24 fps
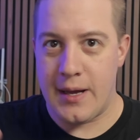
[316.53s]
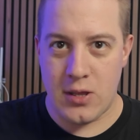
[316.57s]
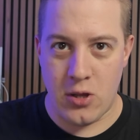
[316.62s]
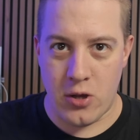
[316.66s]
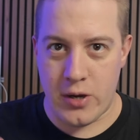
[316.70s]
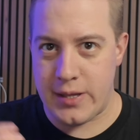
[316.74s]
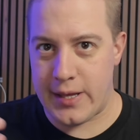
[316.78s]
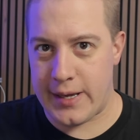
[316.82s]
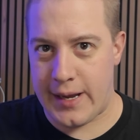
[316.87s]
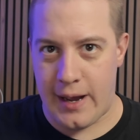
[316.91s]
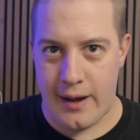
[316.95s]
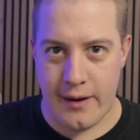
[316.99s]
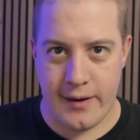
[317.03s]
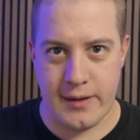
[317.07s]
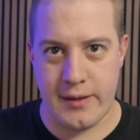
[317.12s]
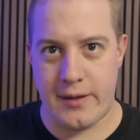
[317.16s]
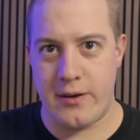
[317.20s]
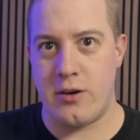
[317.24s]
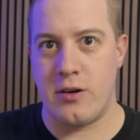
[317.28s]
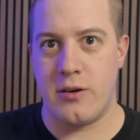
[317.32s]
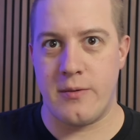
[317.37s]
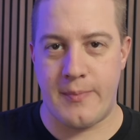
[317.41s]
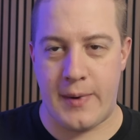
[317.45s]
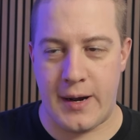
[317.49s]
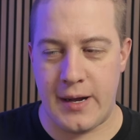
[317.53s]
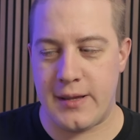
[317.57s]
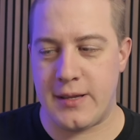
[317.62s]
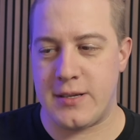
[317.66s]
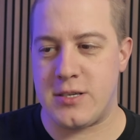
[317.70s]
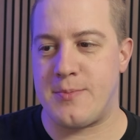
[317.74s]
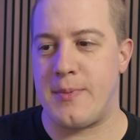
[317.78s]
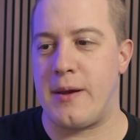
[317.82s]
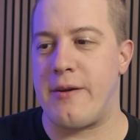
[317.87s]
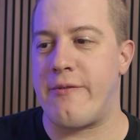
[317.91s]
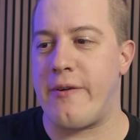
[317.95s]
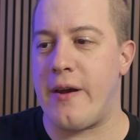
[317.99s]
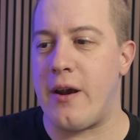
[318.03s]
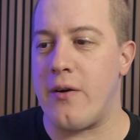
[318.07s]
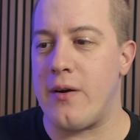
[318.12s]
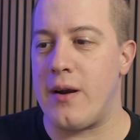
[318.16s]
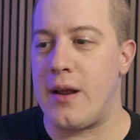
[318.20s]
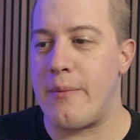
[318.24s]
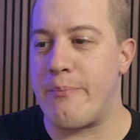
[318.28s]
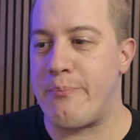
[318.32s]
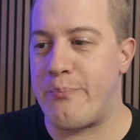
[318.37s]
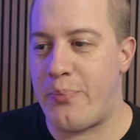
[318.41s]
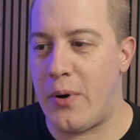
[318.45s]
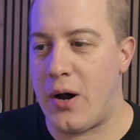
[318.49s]
look at the calculator, your mileage may
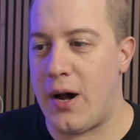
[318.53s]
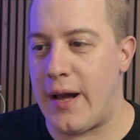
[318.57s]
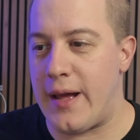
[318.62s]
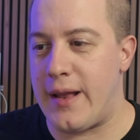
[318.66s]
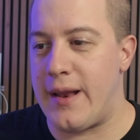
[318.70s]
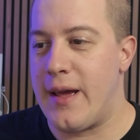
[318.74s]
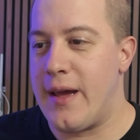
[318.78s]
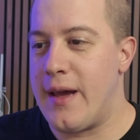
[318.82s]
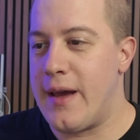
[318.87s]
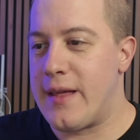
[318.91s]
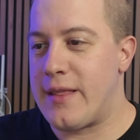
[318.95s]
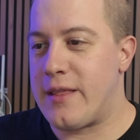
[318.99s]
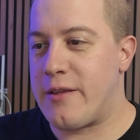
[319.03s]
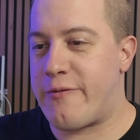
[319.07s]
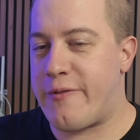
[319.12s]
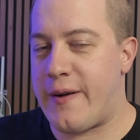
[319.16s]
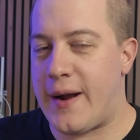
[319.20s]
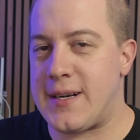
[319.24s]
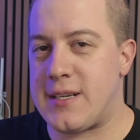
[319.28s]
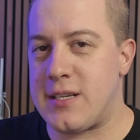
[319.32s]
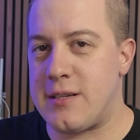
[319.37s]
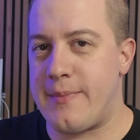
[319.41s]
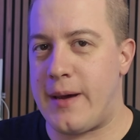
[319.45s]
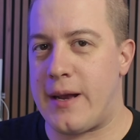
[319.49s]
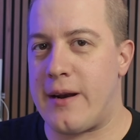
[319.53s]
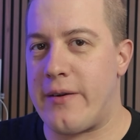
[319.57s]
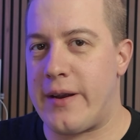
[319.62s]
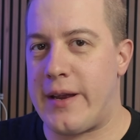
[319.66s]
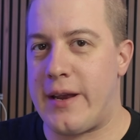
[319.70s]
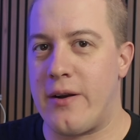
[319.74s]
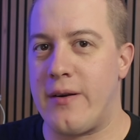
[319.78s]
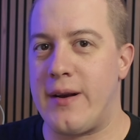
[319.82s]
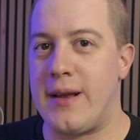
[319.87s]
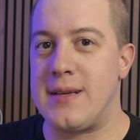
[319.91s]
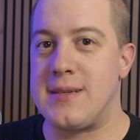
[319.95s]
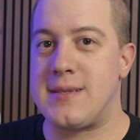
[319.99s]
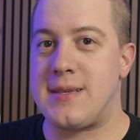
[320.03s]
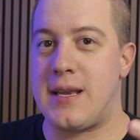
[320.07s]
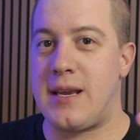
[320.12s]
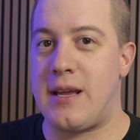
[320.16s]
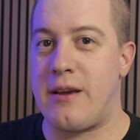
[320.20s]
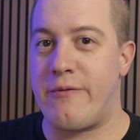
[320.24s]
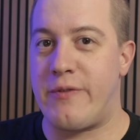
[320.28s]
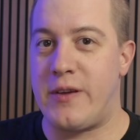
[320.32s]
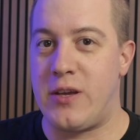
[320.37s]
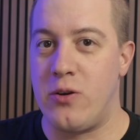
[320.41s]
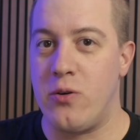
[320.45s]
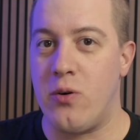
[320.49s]
vary, but the fact of the matter here is that
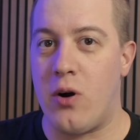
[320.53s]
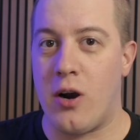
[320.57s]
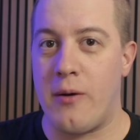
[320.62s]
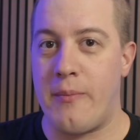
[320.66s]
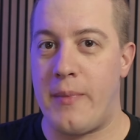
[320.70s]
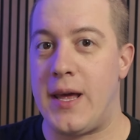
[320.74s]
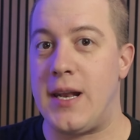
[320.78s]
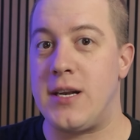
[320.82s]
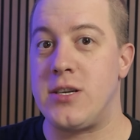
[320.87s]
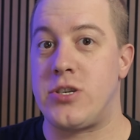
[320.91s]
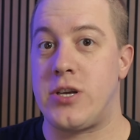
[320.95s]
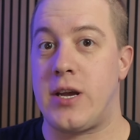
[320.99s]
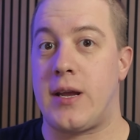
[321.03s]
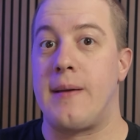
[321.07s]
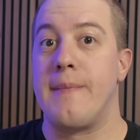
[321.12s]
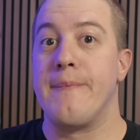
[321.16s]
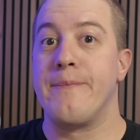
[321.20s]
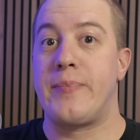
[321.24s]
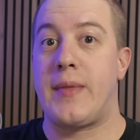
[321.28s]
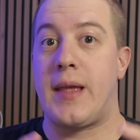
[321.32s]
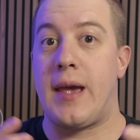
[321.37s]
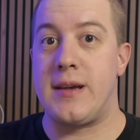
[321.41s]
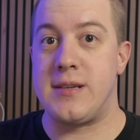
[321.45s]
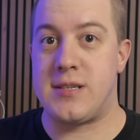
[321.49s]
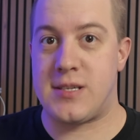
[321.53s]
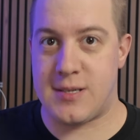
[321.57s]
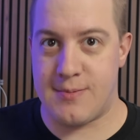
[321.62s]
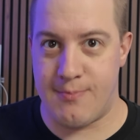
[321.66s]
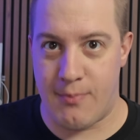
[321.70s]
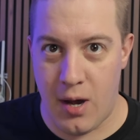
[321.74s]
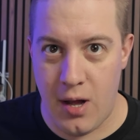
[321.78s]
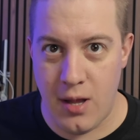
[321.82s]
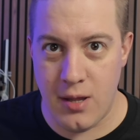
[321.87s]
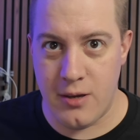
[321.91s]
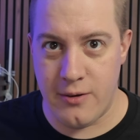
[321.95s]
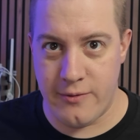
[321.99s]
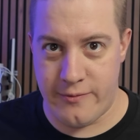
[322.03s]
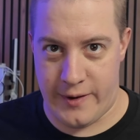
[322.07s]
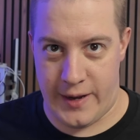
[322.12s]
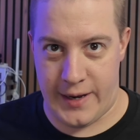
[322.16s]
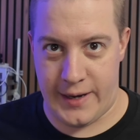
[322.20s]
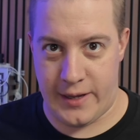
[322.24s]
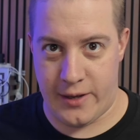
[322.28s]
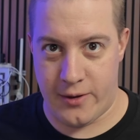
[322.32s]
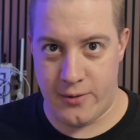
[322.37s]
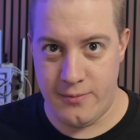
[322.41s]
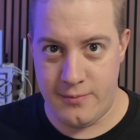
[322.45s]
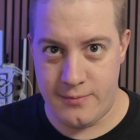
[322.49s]
if you are managing a smaller
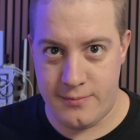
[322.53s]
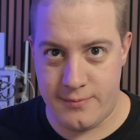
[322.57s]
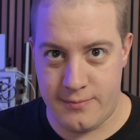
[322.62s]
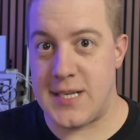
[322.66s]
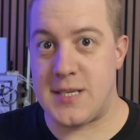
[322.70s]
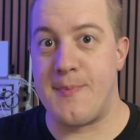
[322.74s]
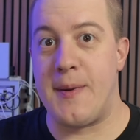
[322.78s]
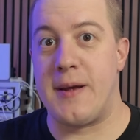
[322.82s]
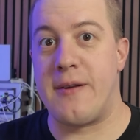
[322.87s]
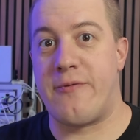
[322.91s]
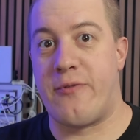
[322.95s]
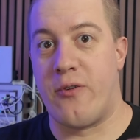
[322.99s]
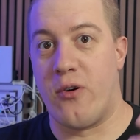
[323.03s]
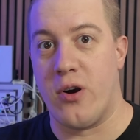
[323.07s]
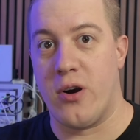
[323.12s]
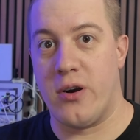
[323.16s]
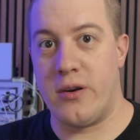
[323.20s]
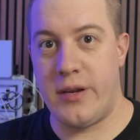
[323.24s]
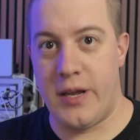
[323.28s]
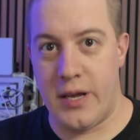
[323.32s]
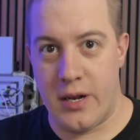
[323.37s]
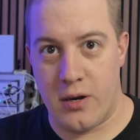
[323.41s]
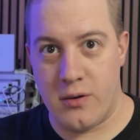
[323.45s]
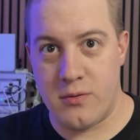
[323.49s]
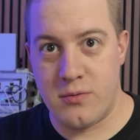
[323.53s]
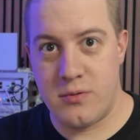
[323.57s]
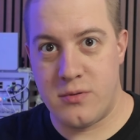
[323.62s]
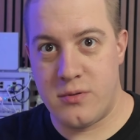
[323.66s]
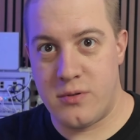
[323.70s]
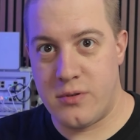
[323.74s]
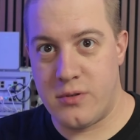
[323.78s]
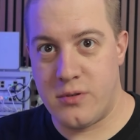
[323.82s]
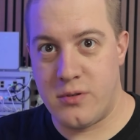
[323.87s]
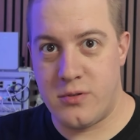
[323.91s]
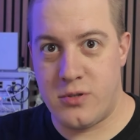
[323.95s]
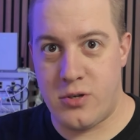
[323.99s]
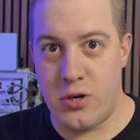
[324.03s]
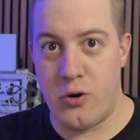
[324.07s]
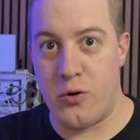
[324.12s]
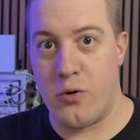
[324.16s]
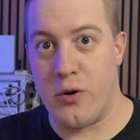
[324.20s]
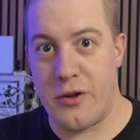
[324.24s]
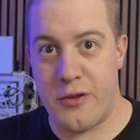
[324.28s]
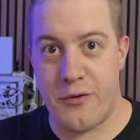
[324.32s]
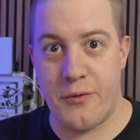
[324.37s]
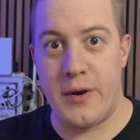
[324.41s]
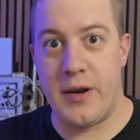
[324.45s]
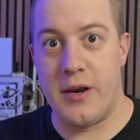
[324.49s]
venue that's meant for, 2
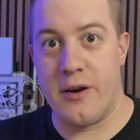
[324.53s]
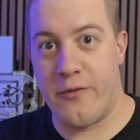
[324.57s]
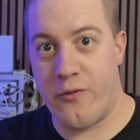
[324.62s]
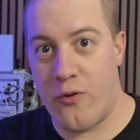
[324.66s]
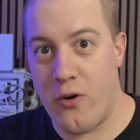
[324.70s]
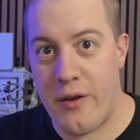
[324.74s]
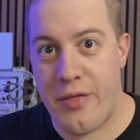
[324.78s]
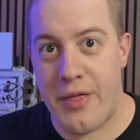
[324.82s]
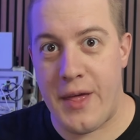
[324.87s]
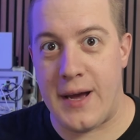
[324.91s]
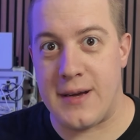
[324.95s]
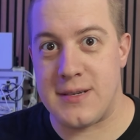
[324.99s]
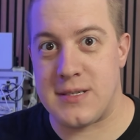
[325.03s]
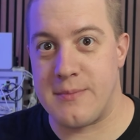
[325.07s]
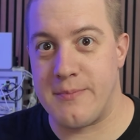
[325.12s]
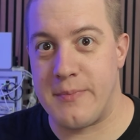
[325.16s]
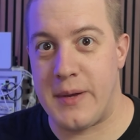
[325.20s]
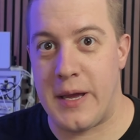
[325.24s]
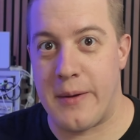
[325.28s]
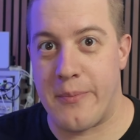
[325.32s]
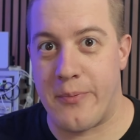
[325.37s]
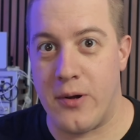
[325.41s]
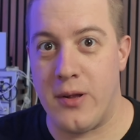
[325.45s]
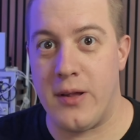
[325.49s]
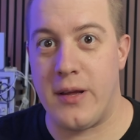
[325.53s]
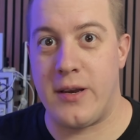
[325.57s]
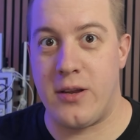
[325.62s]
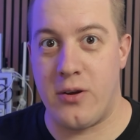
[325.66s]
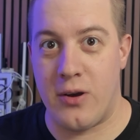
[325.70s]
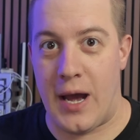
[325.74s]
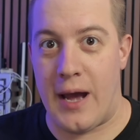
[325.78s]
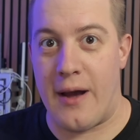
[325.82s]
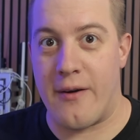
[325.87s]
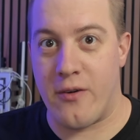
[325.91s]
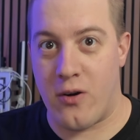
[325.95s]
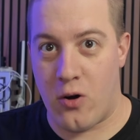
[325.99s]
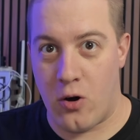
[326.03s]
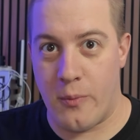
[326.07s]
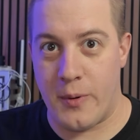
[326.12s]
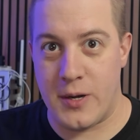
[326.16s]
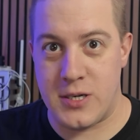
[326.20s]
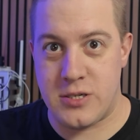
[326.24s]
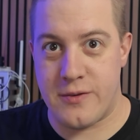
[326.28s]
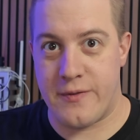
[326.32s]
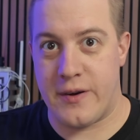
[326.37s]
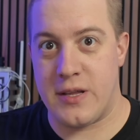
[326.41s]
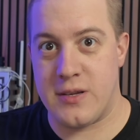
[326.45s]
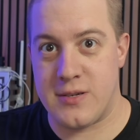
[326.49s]
or 3 or 4,000 people, and you have a whole
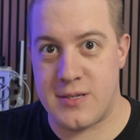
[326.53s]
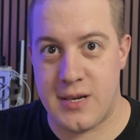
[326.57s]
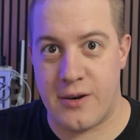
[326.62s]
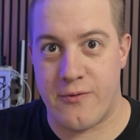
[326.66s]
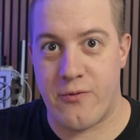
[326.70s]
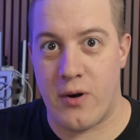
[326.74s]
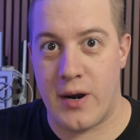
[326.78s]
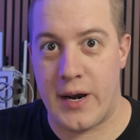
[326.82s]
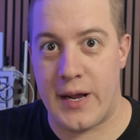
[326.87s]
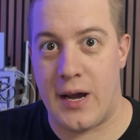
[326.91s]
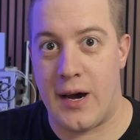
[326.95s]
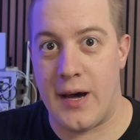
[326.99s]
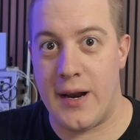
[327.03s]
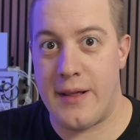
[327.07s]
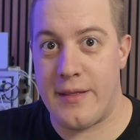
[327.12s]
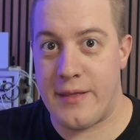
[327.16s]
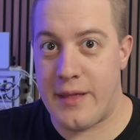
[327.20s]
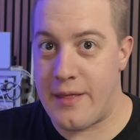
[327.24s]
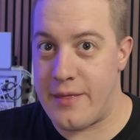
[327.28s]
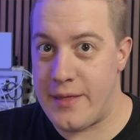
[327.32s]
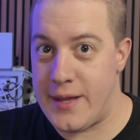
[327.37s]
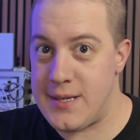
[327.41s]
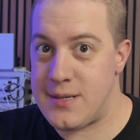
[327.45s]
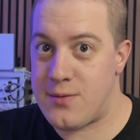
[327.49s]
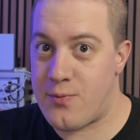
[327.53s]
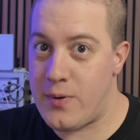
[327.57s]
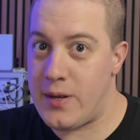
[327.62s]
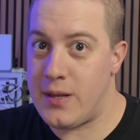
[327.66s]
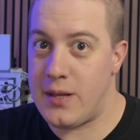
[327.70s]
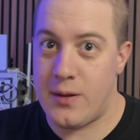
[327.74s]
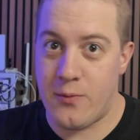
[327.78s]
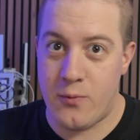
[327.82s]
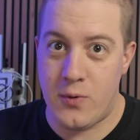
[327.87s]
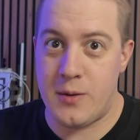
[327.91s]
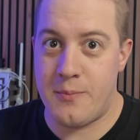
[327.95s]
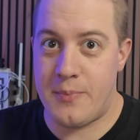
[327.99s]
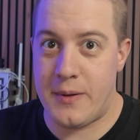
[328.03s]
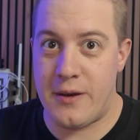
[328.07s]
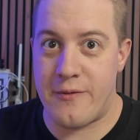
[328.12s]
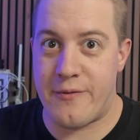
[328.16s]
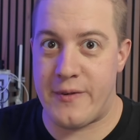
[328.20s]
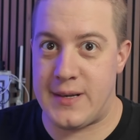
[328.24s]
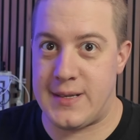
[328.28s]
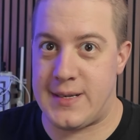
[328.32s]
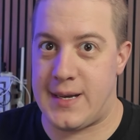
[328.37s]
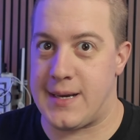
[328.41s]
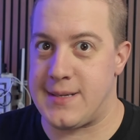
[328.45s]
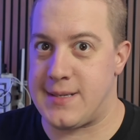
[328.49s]
bunch of other stuff running on it, then this really would be a
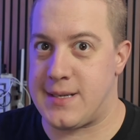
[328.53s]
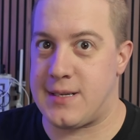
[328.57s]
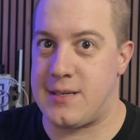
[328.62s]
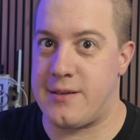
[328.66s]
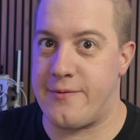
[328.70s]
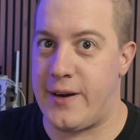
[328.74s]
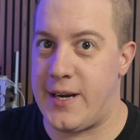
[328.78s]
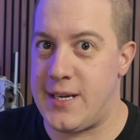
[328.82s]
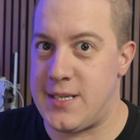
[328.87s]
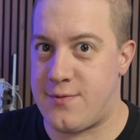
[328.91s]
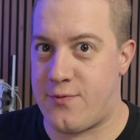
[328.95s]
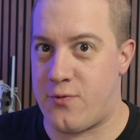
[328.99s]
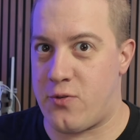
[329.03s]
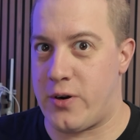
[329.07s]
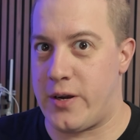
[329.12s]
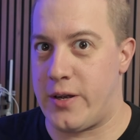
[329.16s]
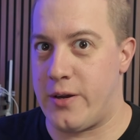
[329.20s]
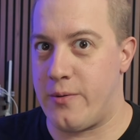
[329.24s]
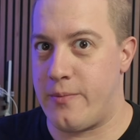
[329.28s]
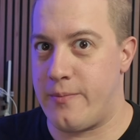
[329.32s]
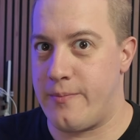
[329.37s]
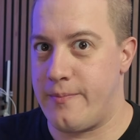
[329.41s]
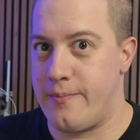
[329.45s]
fantastic device for you.